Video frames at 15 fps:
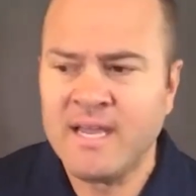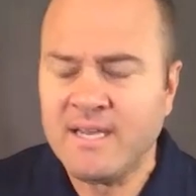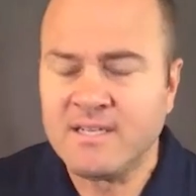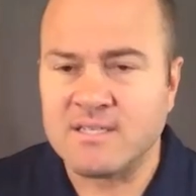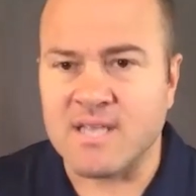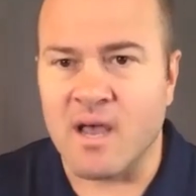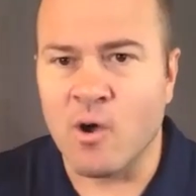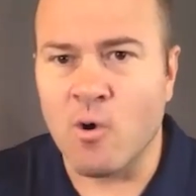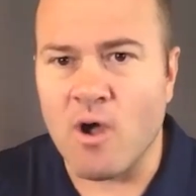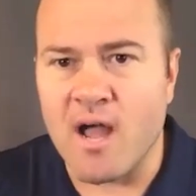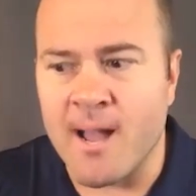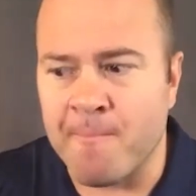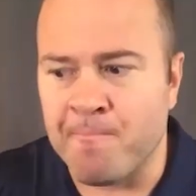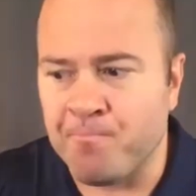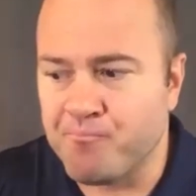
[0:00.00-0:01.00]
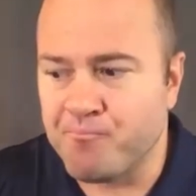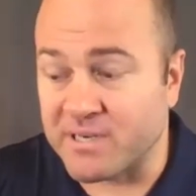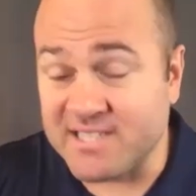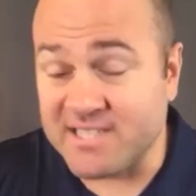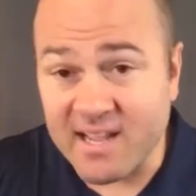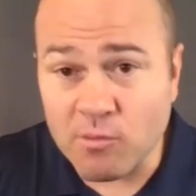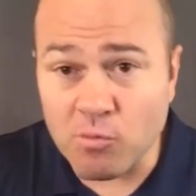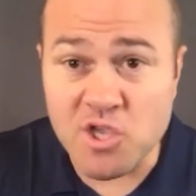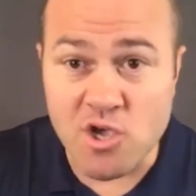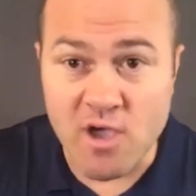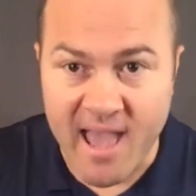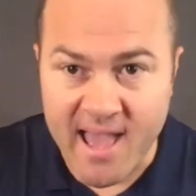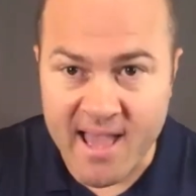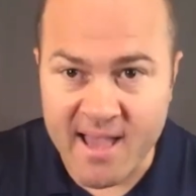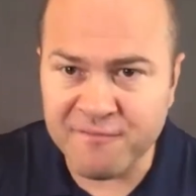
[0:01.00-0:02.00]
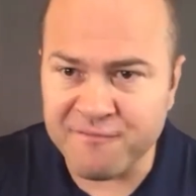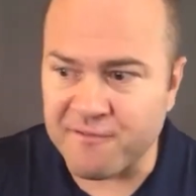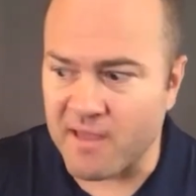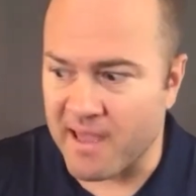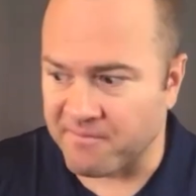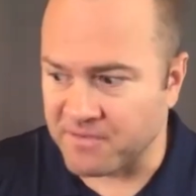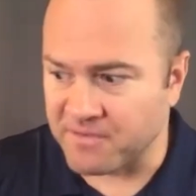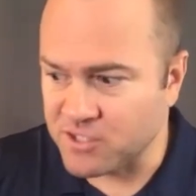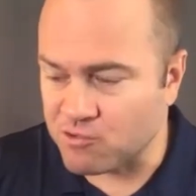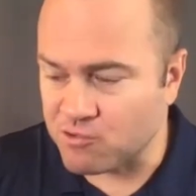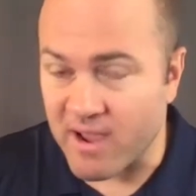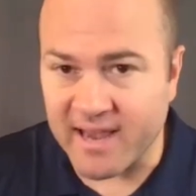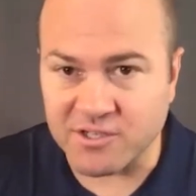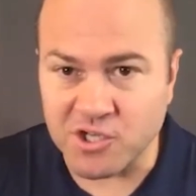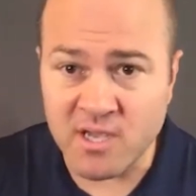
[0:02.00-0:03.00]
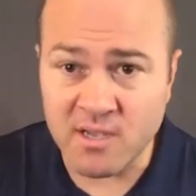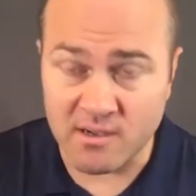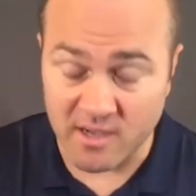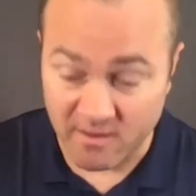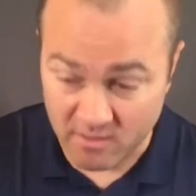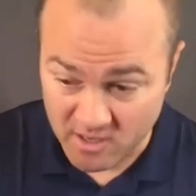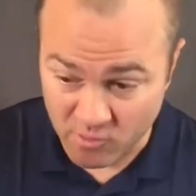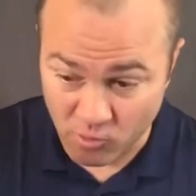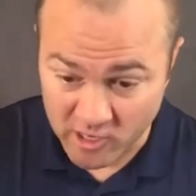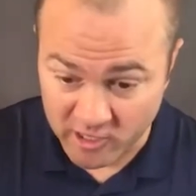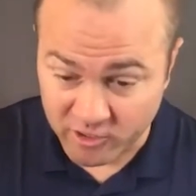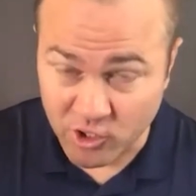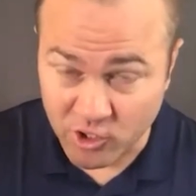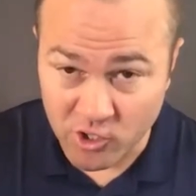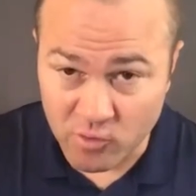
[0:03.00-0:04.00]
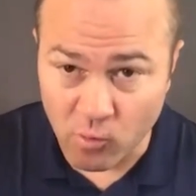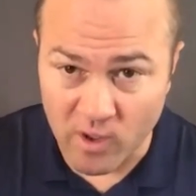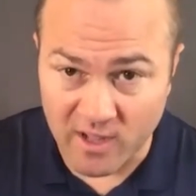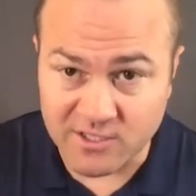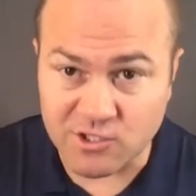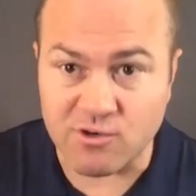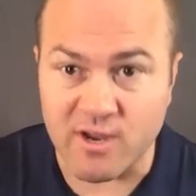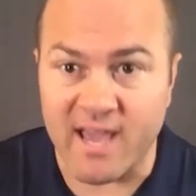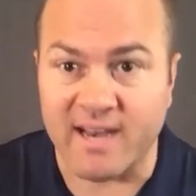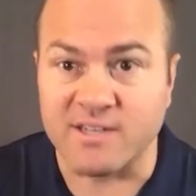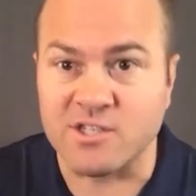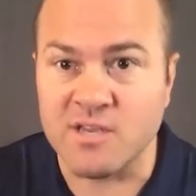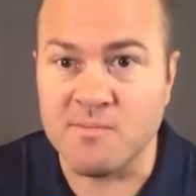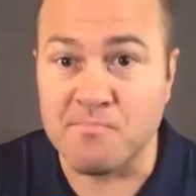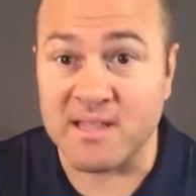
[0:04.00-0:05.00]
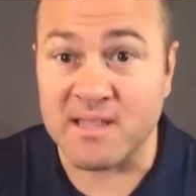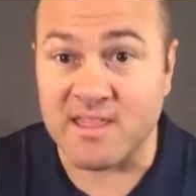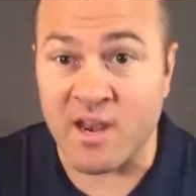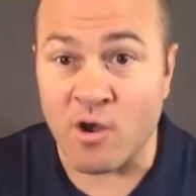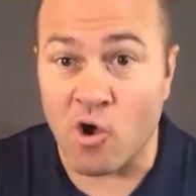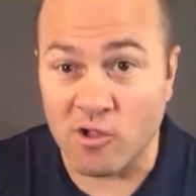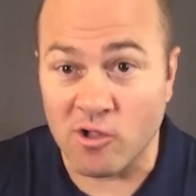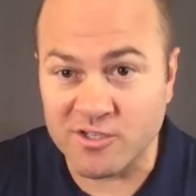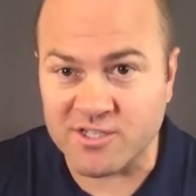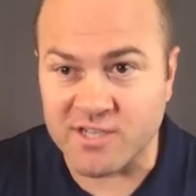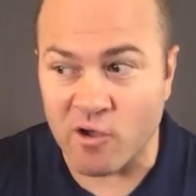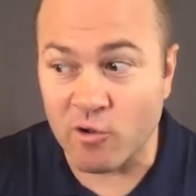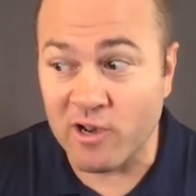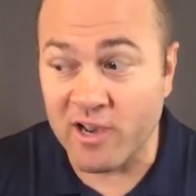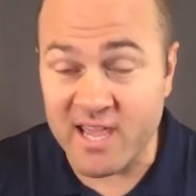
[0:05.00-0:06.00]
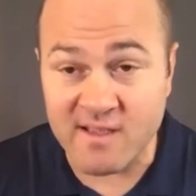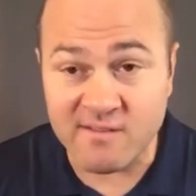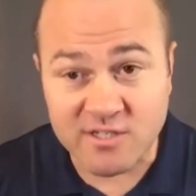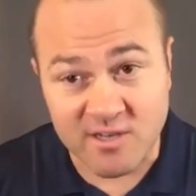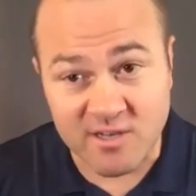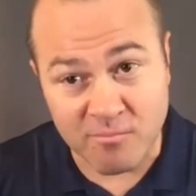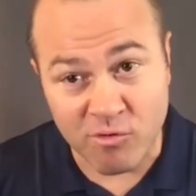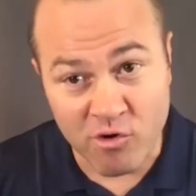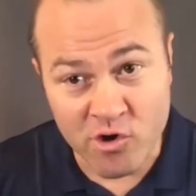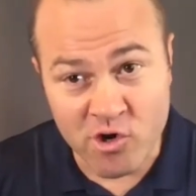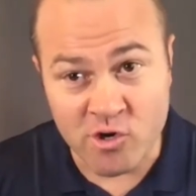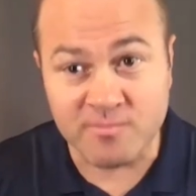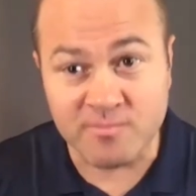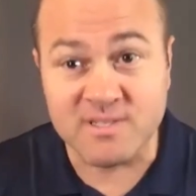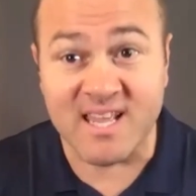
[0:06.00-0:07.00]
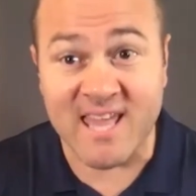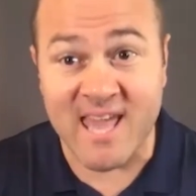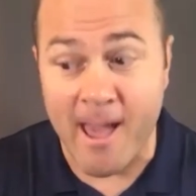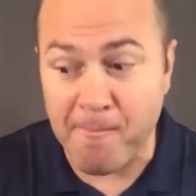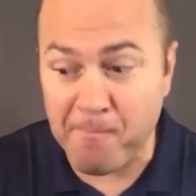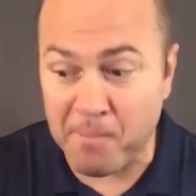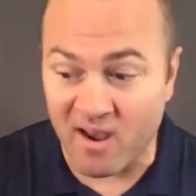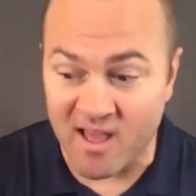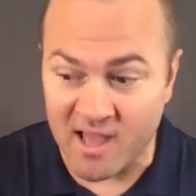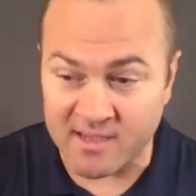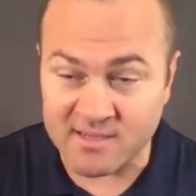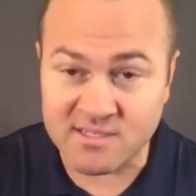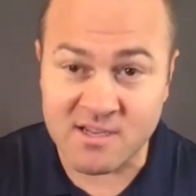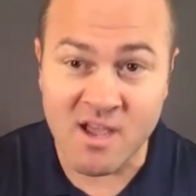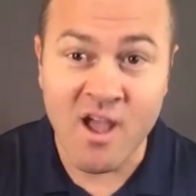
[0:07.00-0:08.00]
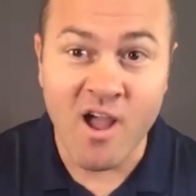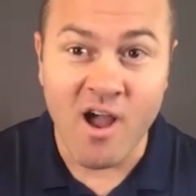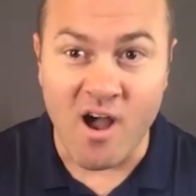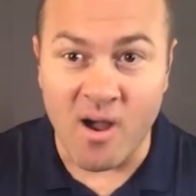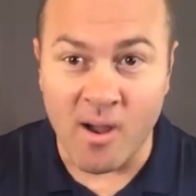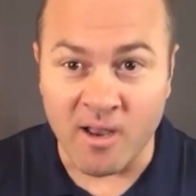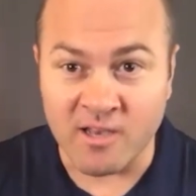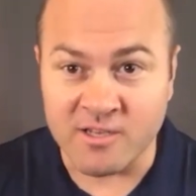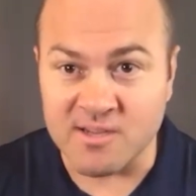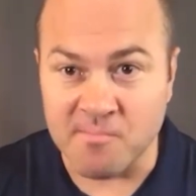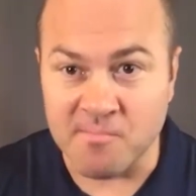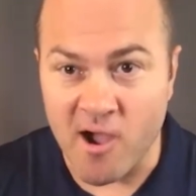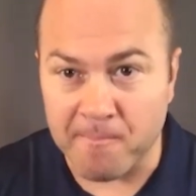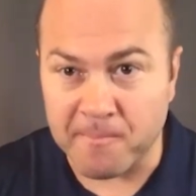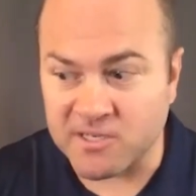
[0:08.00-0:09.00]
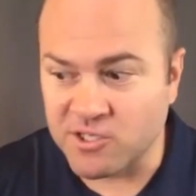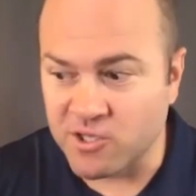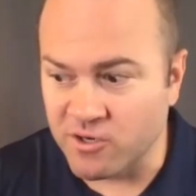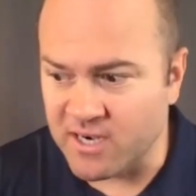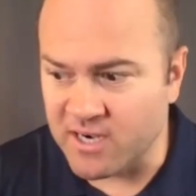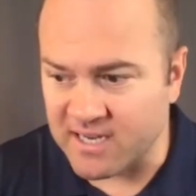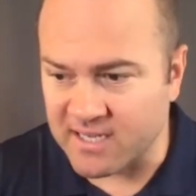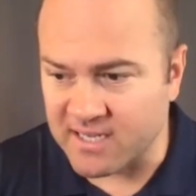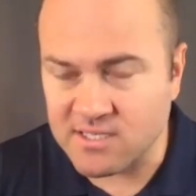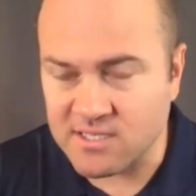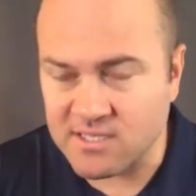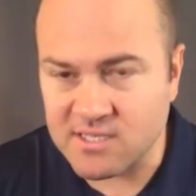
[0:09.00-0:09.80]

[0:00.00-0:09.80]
So um, protect what you have, have a strategy, a, a, good wealth strategy, but then also leave some room to capitalize on some opportunities.